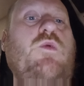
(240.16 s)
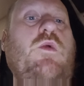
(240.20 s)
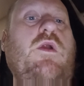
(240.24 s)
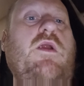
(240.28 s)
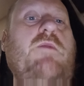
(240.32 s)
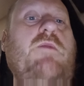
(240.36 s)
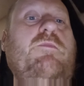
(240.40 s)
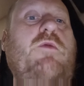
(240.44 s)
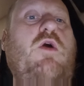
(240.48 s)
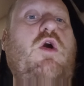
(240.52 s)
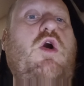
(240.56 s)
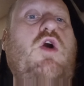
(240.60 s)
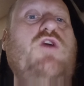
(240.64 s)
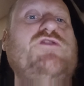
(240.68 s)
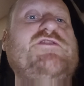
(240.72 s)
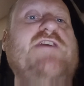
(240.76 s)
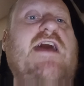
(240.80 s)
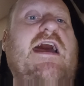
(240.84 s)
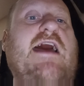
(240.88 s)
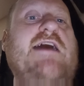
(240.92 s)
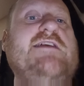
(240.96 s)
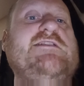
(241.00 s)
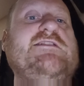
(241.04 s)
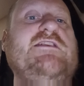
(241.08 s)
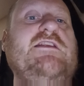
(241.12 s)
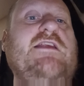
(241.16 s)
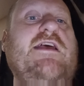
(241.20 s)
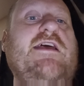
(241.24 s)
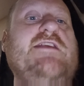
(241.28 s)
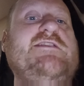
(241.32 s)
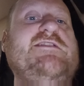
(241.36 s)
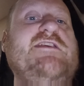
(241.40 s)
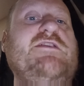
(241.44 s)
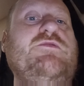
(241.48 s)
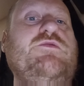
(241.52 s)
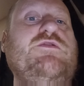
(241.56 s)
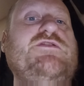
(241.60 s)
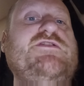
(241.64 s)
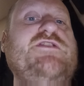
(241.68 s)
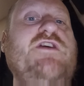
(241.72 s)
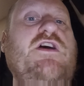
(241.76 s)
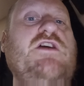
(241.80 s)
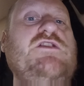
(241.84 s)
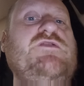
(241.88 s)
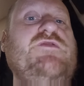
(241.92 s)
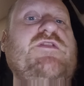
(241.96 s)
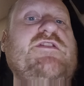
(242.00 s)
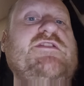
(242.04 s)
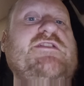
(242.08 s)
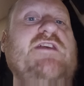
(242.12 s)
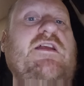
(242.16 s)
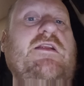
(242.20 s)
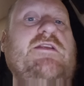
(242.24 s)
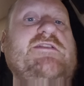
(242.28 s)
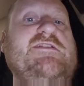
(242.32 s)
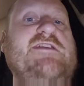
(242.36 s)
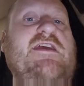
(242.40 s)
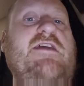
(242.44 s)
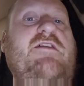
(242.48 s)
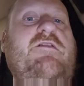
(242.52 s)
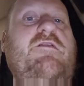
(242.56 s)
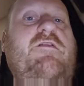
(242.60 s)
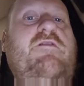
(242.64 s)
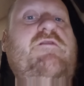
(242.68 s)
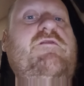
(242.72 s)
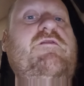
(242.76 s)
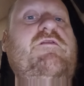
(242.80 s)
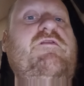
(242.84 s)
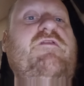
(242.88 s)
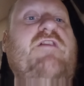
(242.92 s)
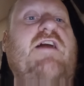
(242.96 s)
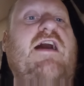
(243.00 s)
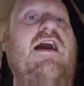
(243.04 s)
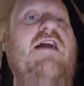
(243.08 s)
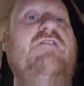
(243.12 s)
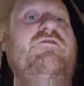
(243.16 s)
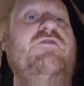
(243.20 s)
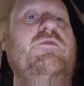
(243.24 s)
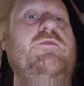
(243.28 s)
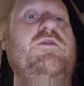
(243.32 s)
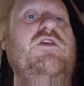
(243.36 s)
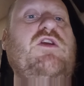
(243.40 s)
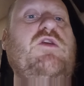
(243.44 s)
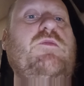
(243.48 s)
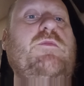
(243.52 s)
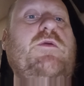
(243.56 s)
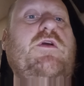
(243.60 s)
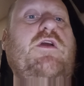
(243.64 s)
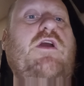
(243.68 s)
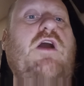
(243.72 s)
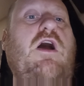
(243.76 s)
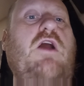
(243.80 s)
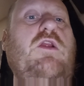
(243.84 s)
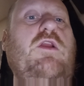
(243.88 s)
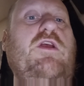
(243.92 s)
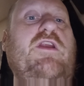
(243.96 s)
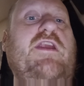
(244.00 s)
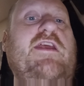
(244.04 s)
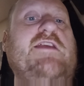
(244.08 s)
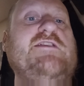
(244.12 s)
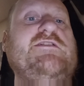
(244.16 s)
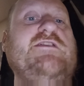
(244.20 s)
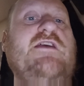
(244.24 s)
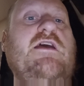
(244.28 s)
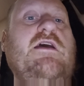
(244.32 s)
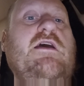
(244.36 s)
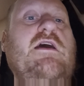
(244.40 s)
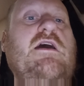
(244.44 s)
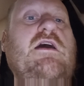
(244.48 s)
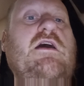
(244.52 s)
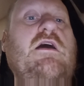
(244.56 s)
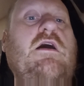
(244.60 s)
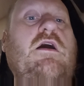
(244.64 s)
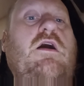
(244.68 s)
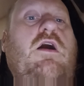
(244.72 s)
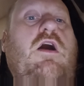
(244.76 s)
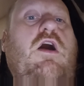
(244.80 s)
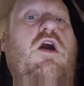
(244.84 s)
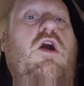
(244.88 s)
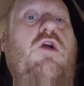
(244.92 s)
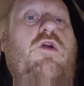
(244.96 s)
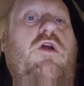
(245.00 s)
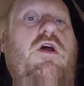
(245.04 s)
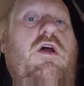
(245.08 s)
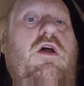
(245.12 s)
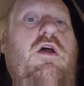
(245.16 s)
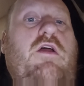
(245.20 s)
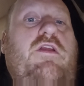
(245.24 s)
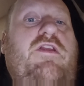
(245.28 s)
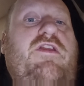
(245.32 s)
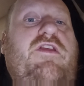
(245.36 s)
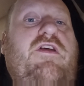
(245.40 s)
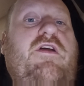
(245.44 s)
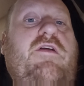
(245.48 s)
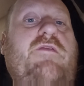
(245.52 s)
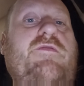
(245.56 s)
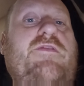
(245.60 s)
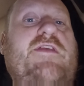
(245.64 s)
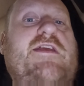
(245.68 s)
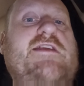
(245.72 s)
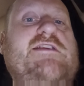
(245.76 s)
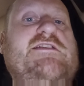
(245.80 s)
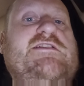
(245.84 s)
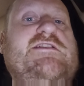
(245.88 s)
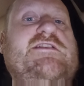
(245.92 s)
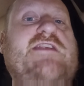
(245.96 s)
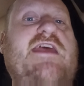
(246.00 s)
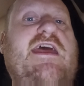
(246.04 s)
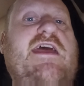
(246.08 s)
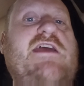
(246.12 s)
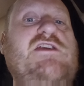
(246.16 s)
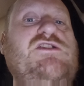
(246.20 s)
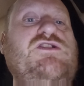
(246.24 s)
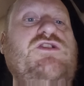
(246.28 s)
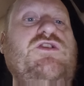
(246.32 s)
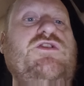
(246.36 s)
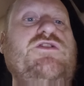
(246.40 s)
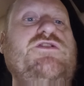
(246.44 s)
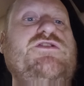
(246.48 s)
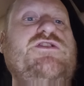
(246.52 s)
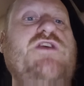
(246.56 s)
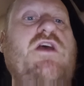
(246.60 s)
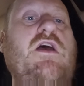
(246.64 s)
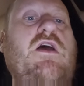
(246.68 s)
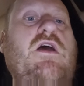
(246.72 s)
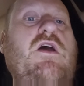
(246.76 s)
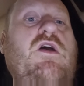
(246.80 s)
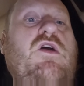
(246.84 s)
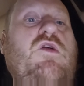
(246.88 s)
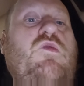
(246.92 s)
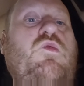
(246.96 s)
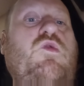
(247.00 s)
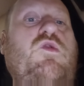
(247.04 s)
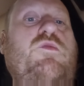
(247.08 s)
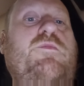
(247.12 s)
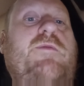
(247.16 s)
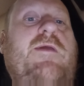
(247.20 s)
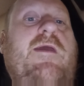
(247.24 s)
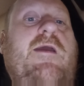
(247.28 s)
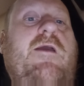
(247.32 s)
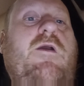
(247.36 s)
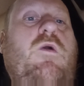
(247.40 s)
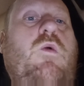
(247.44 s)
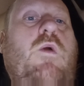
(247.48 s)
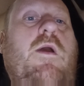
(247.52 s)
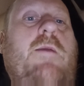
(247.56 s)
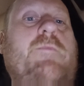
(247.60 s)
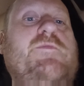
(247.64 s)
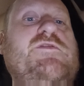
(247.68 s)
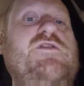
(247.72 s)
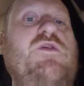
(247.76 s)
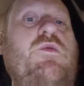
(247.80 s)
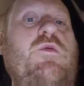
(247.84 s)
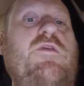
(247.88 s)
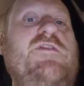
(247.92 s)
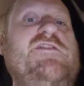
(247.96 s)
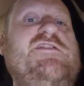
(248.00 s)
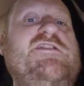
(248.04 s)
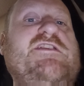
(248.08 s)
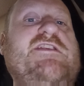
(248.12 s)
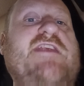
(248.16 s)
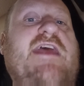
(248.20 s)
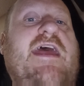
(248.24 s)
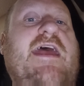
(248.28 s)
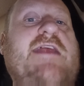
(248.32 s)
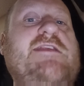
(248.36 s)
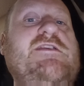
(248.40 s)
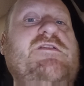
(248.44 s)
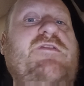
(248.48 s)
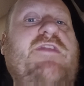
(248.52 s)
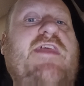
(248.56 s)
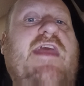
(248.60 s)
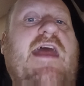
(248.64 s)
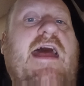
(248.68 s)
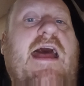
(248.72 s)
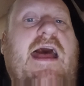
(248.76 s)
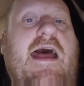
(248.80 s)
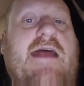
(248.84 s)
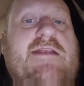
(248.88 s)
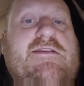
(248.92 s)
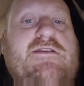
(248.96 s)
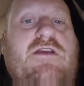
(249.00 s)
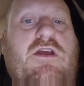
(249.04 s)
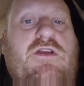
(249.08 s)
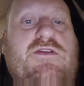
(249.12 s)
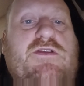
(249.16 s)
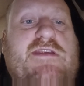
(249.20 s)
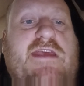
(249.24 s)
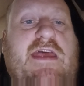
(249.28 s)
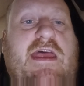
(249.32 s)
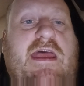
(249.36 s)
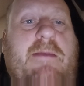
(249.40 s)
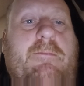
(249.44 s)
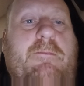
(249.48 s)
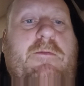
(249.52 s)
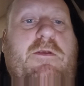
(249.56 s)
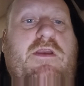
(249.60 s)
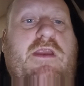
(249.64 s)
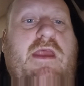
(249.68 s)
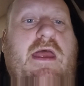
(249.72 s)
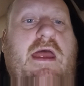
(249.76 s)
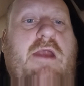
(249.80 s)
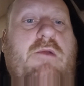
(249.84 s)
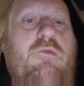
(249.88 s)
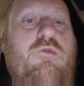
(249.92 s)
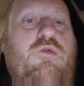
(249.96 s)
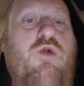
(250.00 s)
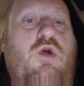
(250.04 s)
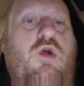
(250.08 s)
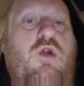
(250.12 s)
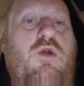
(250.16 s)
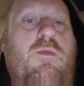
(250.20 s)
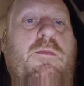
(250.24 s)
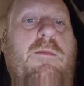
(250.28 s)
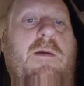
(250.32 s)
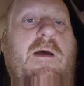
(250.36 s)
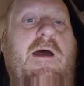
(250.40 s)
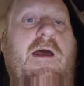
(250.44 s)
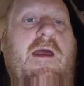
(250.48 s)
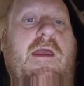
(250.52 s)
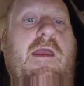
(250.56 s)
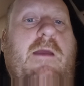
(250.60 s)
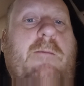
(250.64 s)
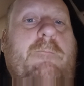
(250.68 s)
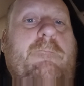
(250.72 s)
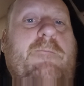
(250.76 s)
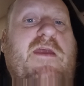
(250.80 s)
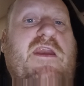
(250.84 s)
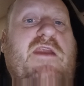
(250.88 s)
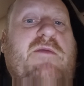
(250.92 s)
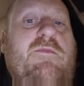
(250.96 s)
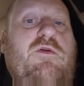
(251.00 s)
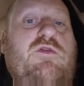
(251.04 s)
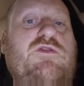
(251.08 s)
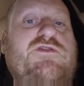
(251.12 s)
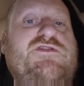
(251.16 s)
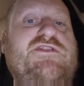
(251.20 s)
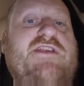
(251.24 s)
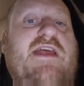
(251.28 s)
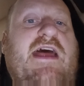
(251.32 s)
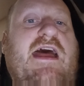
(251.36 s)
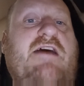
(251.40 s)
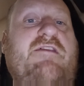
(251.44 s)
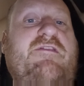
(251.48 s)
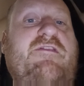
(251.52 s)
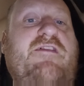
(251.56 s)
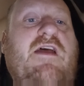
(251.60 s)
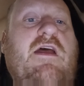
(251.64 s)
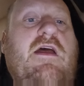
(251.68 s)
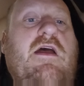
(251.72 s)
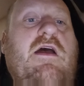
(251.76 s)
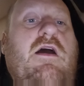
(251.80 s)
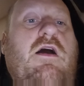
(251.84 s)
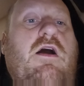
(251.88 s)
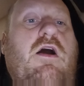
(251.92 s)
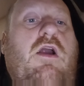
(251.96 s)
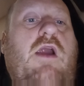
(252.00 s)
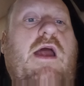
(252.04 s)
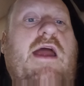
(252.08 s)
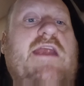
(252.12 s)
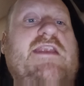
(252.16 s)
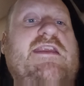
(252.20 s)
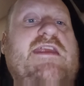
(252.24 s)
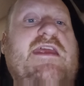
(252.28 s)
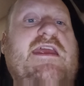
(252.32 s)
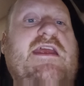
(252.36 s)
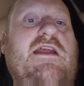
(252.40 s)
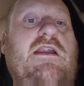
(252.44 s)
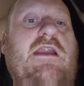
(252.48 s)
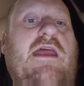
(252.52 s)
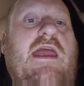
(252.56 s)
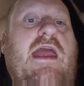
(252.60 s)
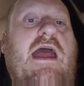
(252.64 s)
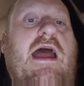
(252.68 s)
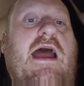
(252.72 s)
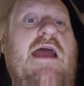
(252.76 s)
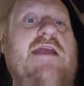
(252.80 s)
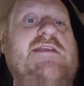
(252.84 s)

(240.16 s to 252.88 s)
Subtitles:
a remote, isolated research facility far from human colonies or Earth. These stations would be equipped with state-of-the-art containment and run by a minimal staff, or ideally